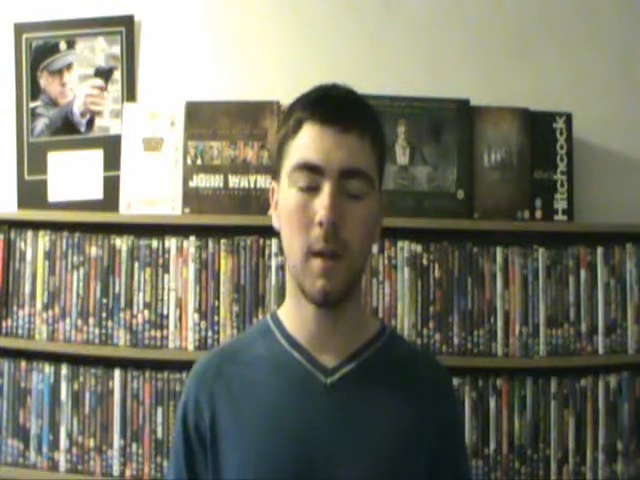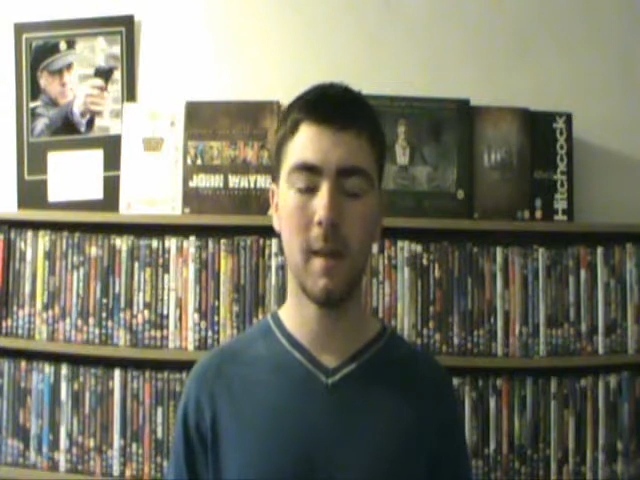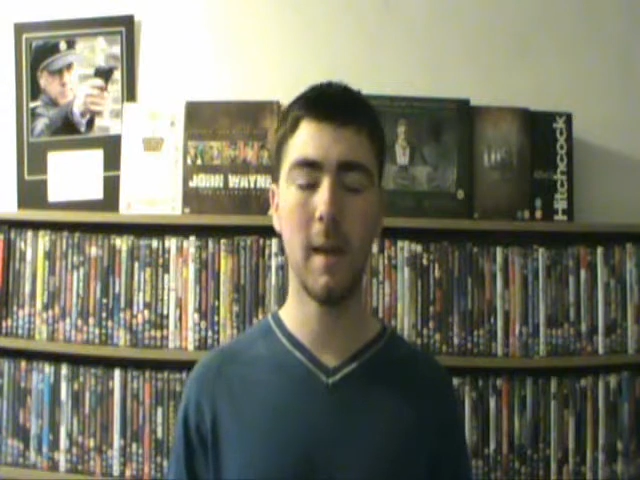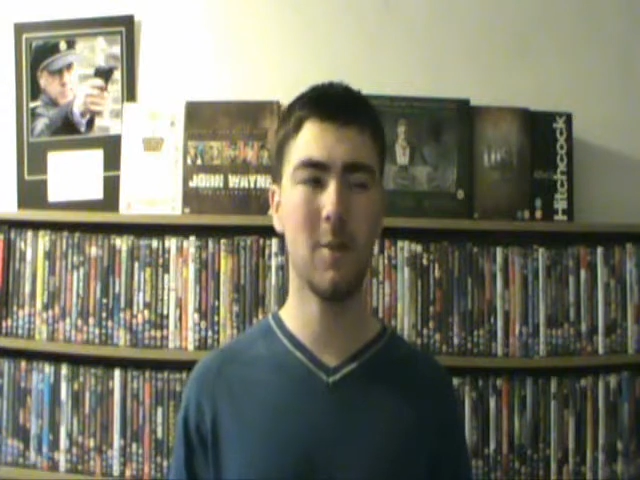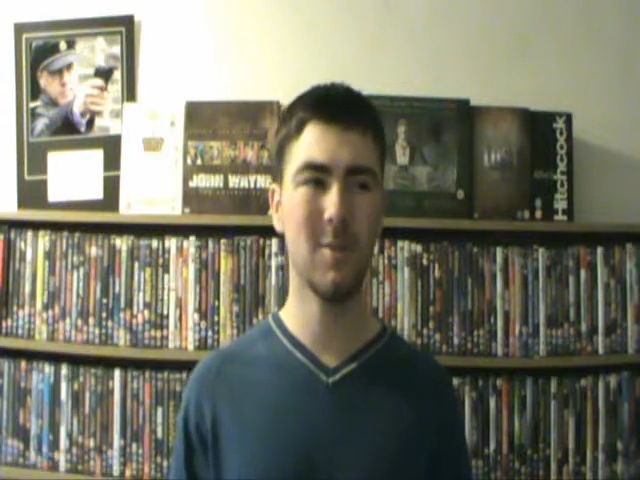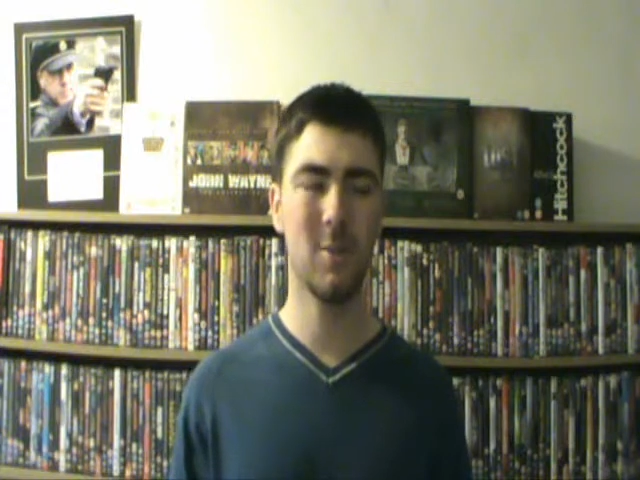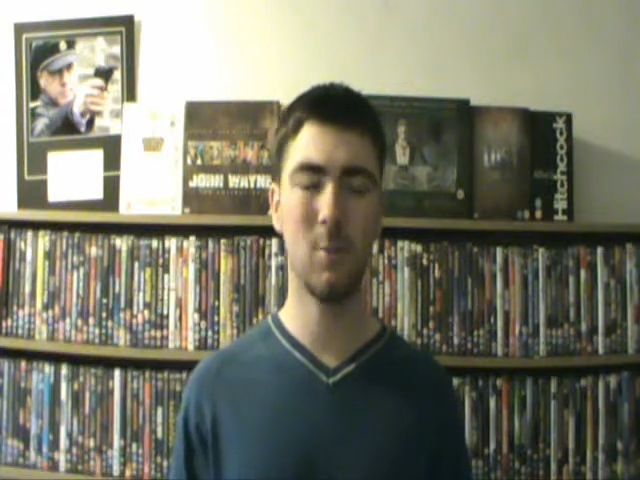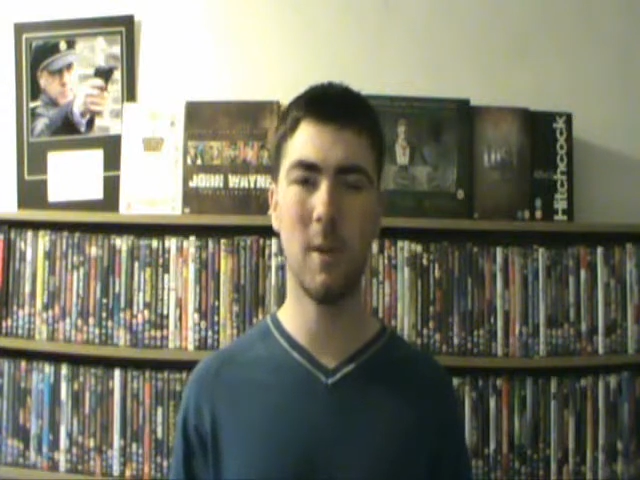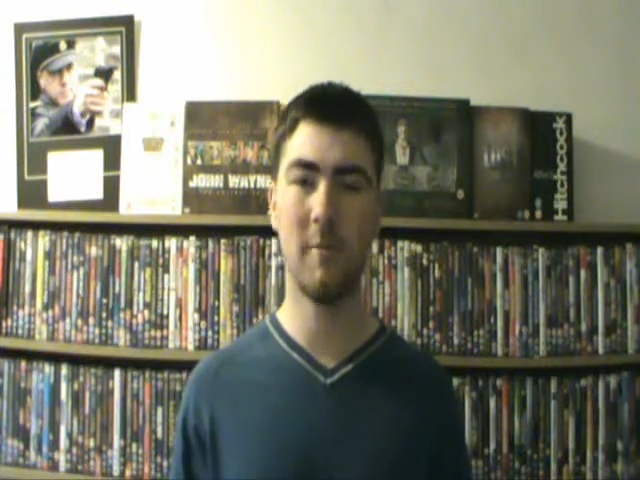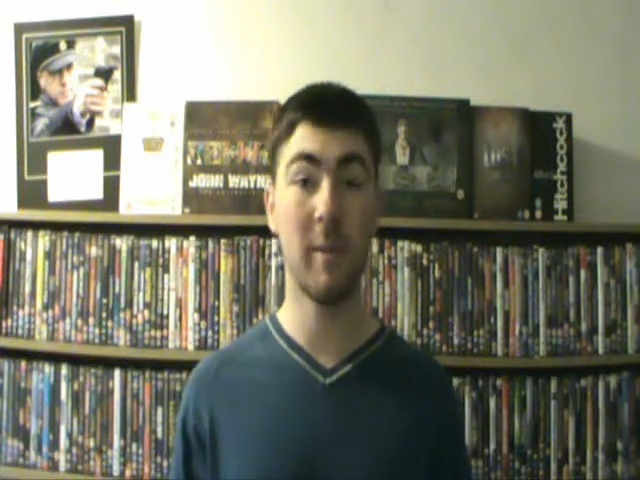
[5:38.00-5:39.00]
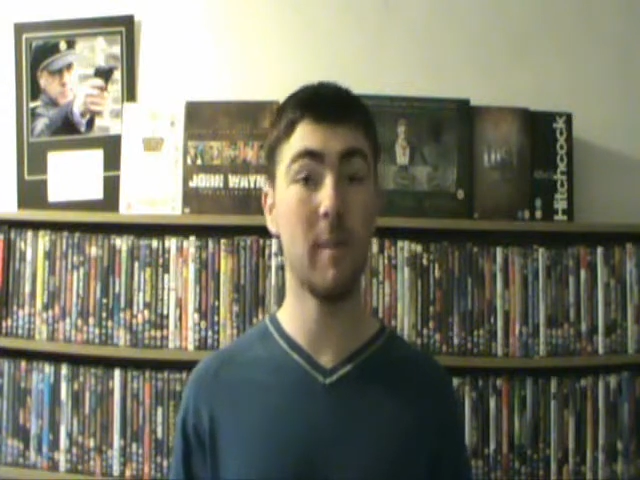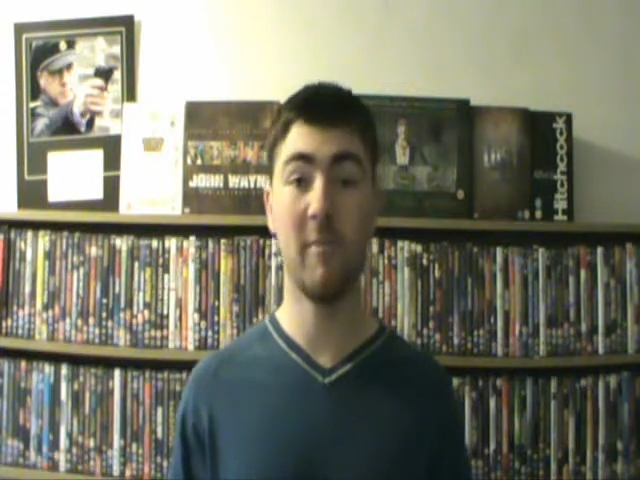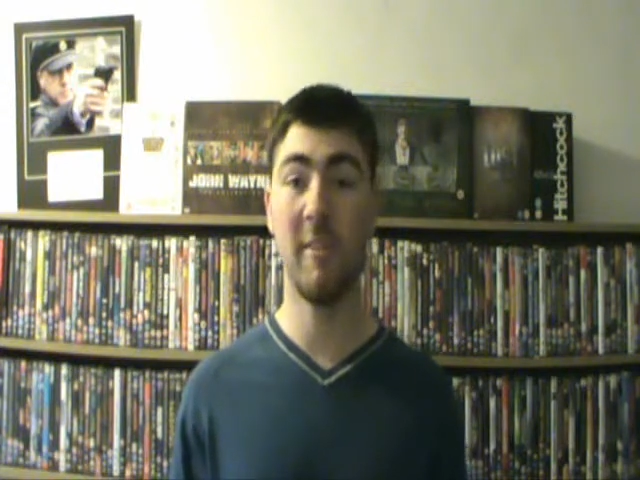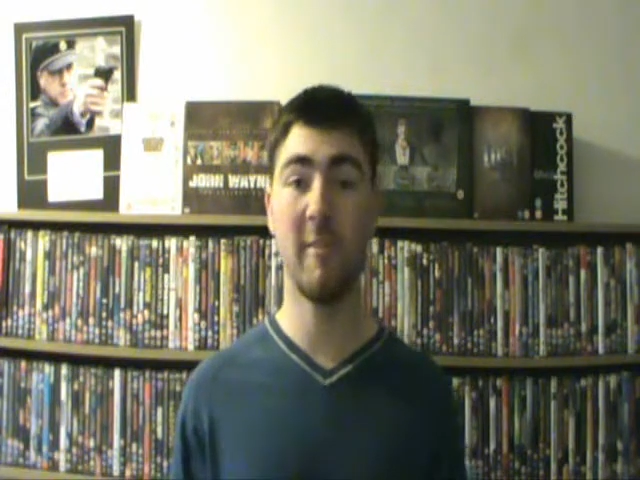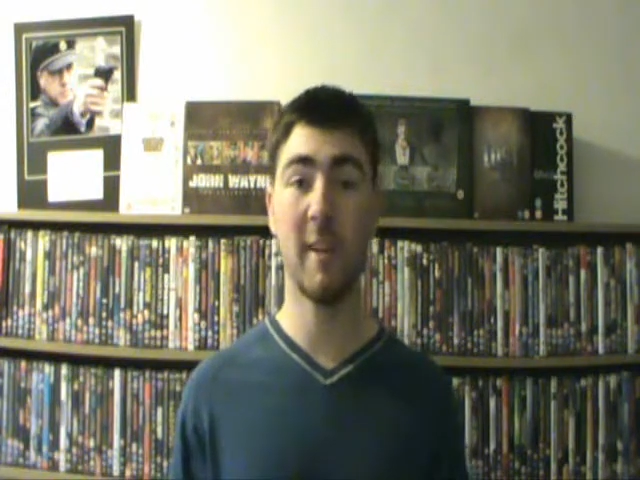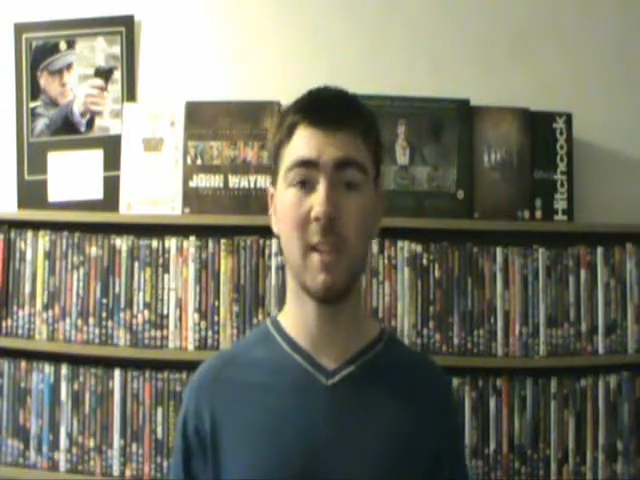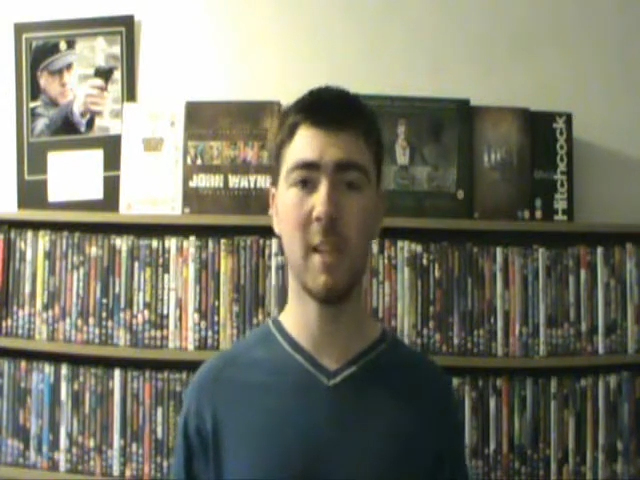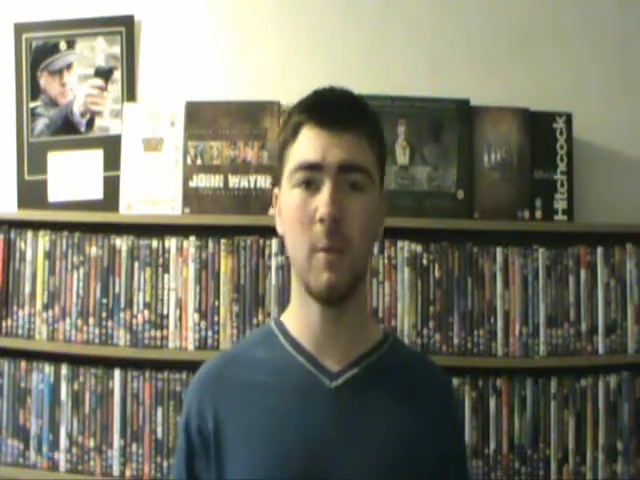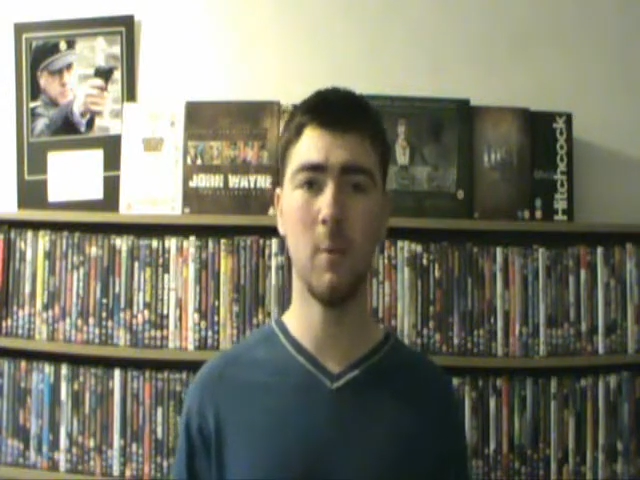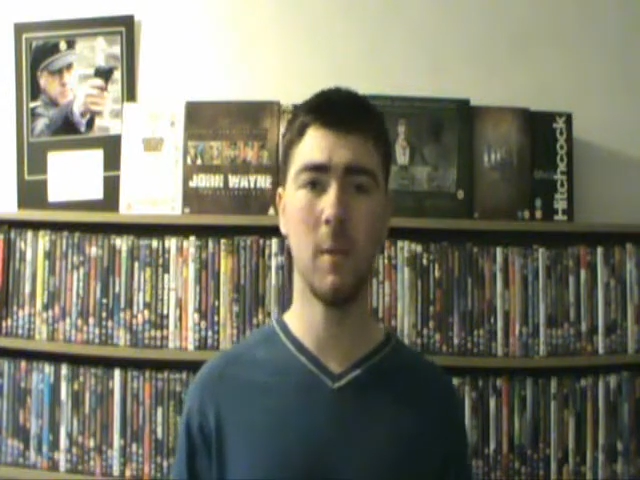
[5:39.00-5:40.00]
It then cuts to a great pre-credit
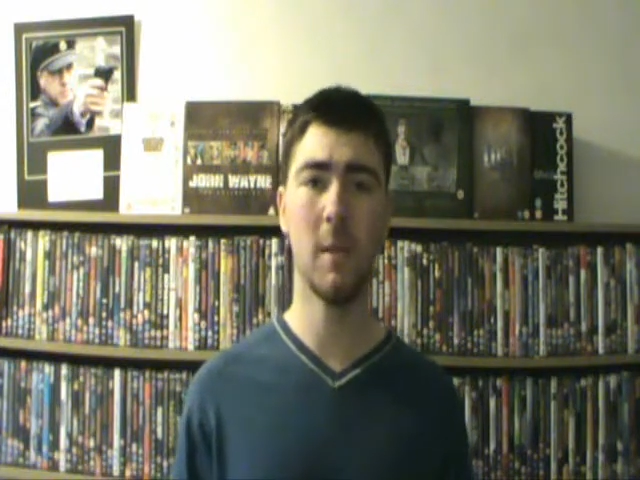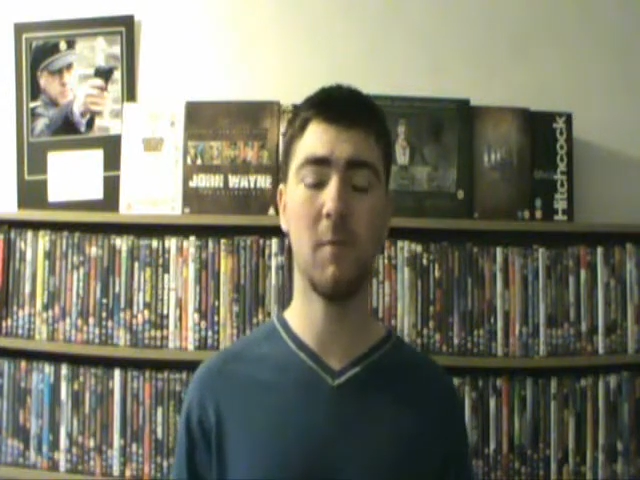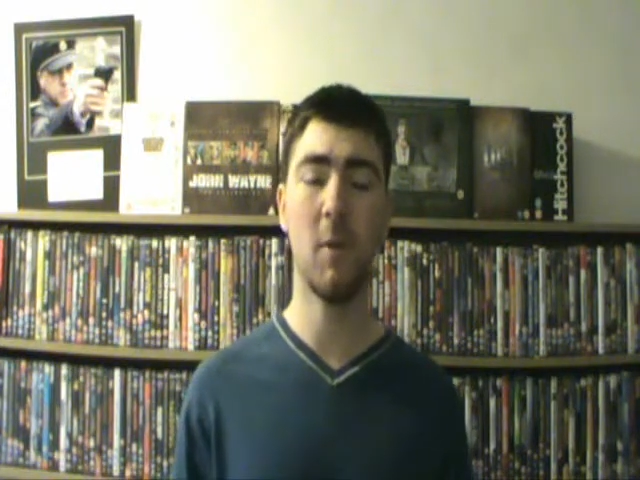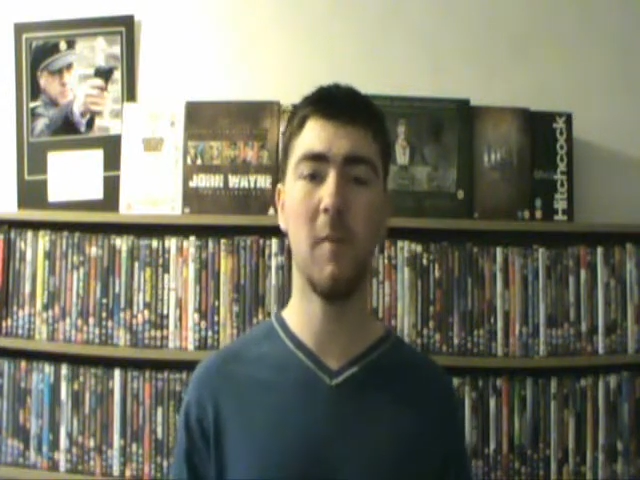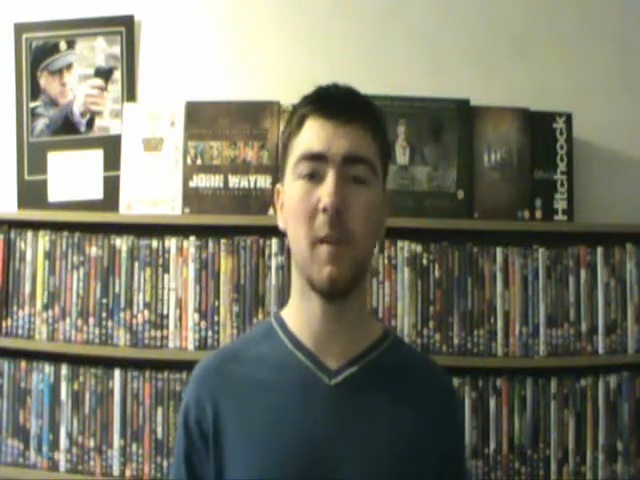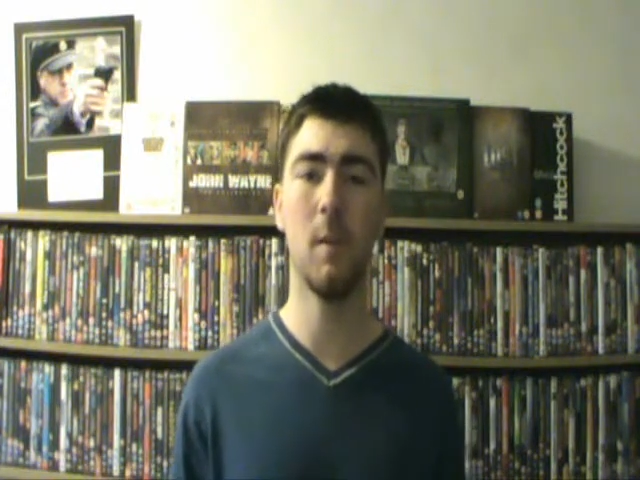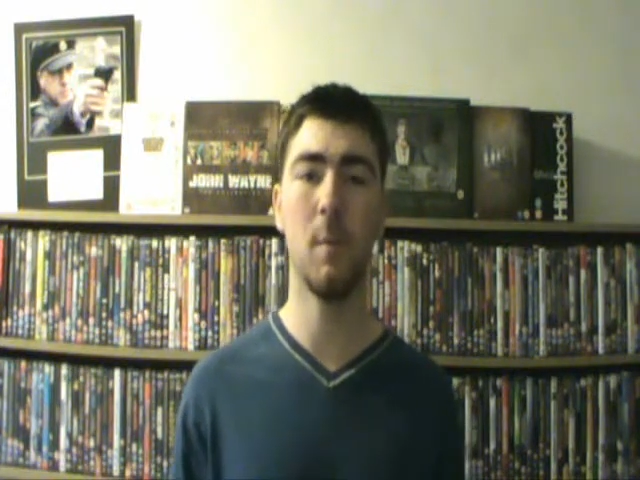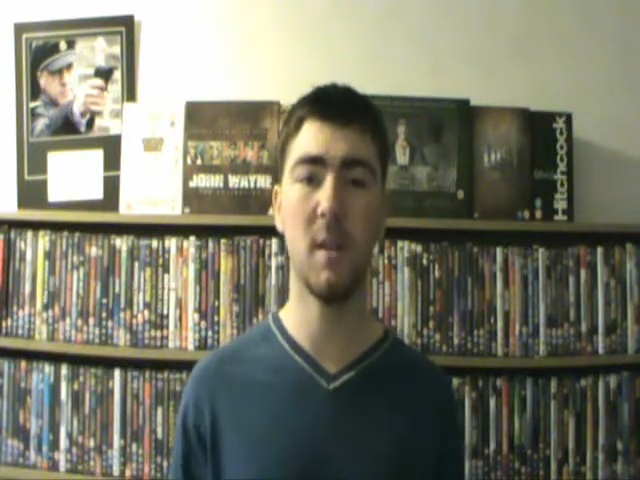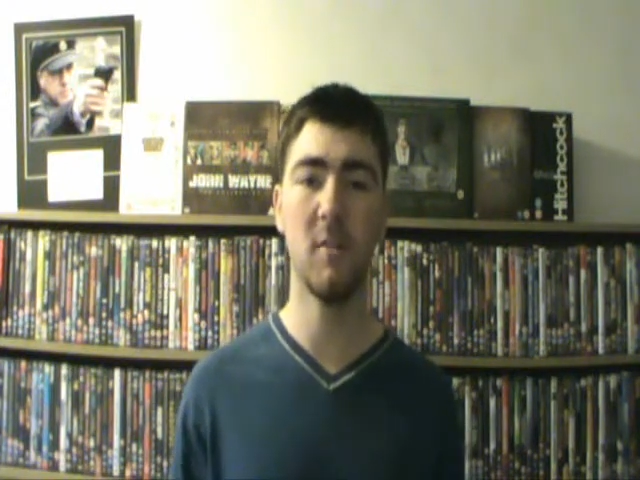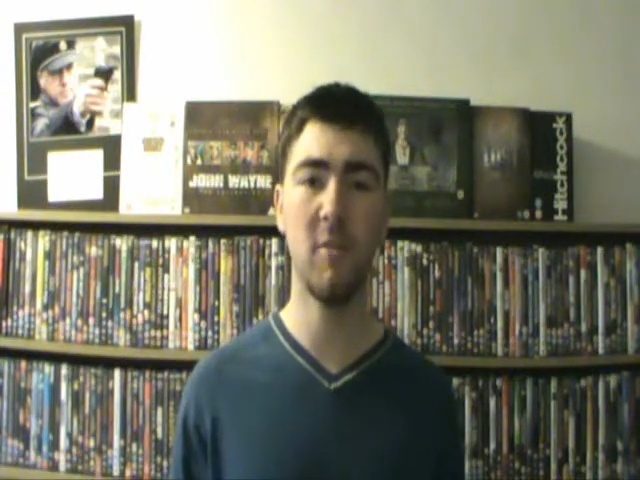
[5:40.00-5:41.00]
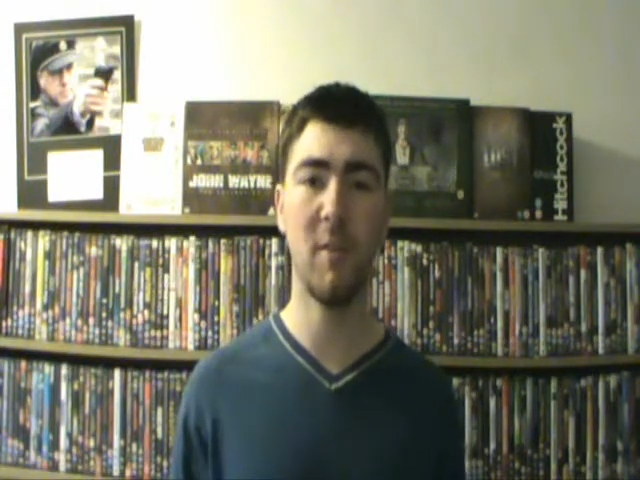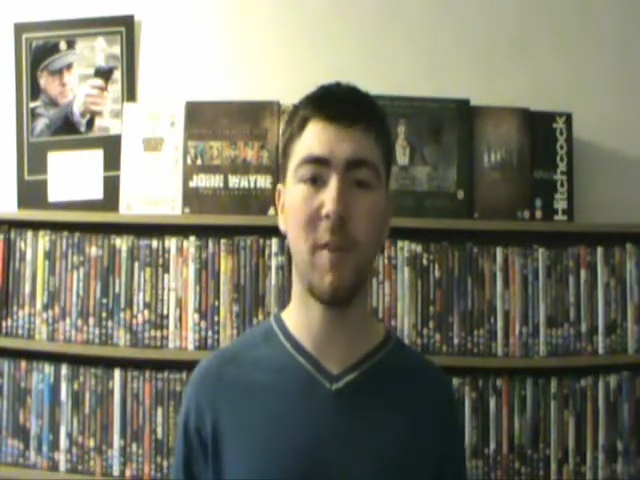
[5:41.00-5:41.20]
sequence involving the military